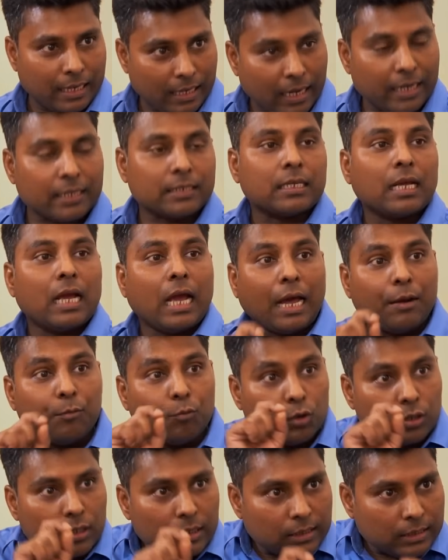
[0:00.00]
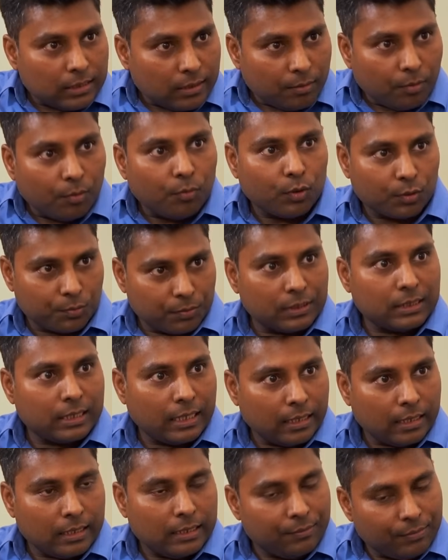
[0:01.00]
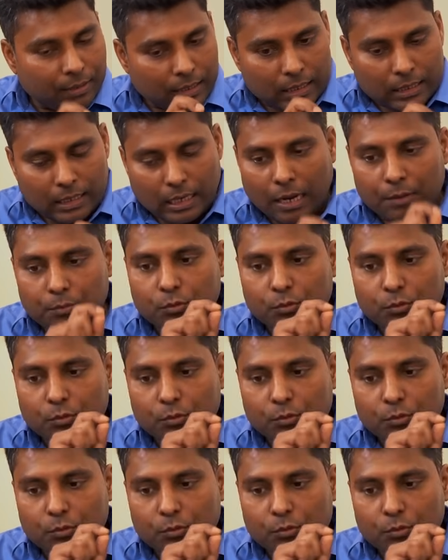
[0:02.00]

alliance. And what was there? Even I